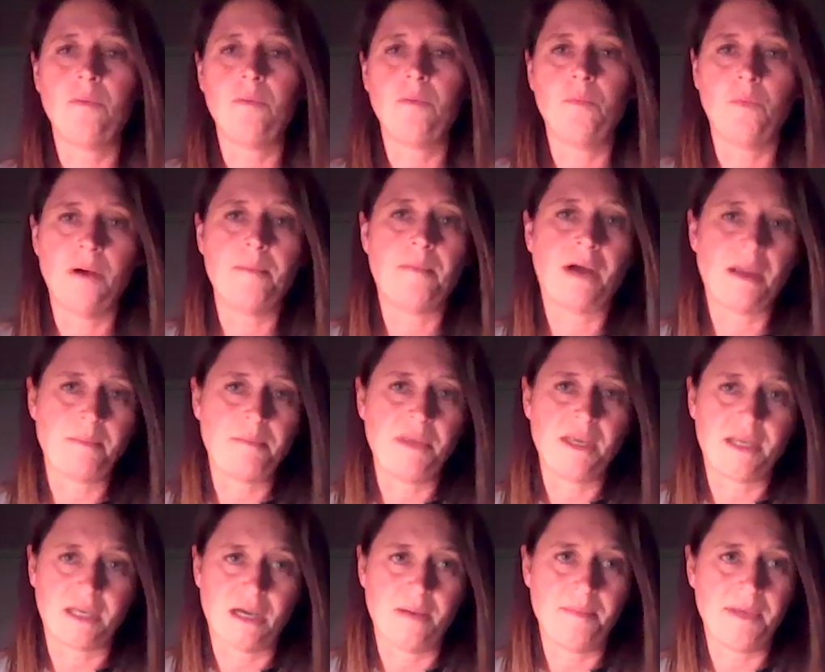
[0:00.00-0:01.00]
what might be
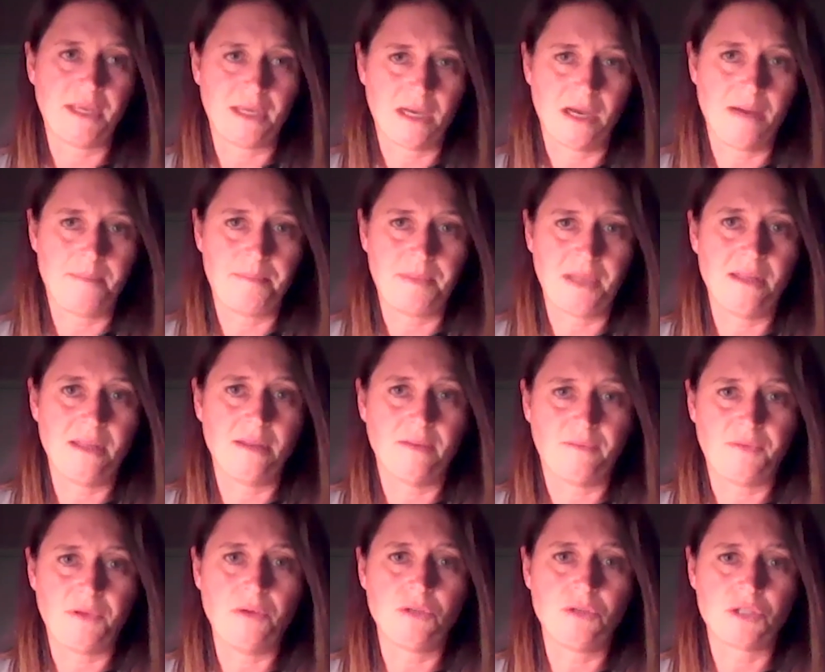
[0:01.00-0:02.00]
coming up in the
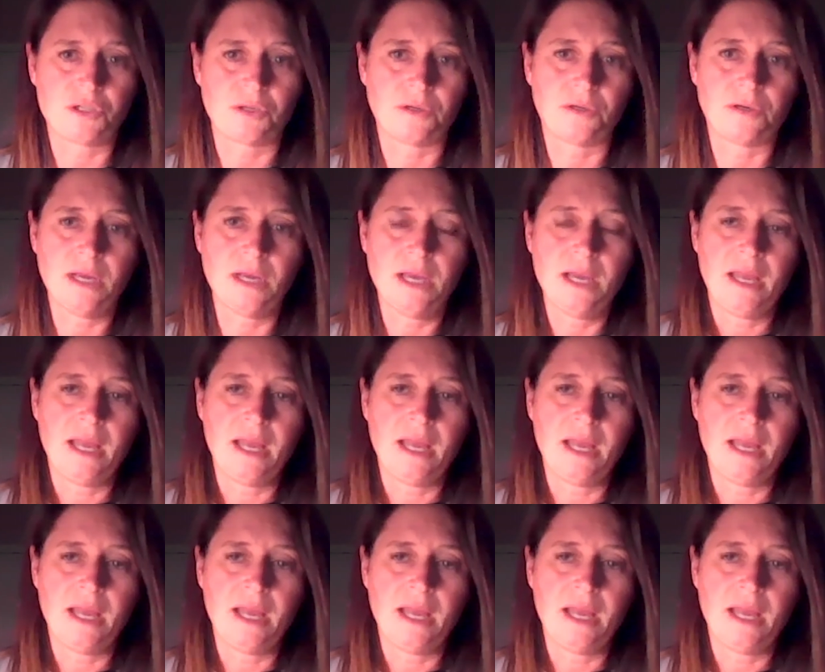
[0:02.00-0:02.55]
future,